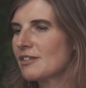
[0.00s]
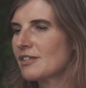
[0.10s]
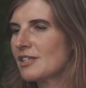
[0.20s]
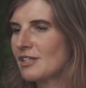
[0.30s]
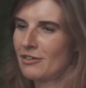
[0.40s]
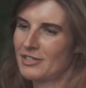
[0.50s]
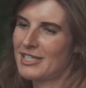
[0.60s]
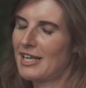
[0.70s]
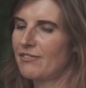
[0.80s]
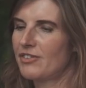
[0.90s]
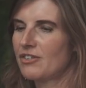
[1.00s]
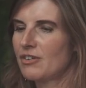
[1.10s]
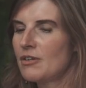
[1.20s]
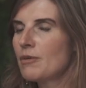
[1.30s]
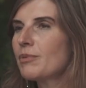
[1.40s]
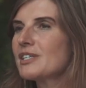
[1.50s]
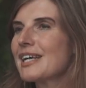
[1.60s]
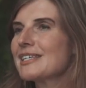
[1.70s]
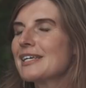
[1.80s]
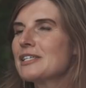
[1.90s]
on the television, but it's
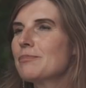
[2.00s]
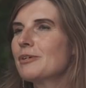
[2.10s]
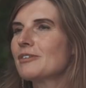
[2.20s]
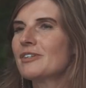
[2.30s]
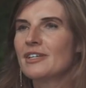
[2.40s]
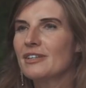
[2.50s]
accessible.